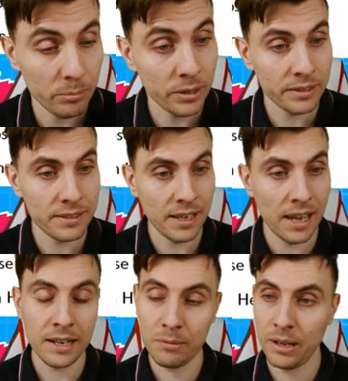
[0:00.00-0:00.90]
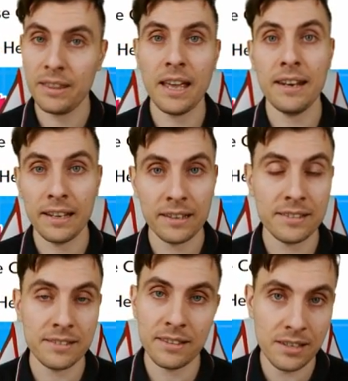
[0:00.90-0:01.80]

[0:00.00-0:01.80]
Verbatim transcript: But uh, anyway, their links,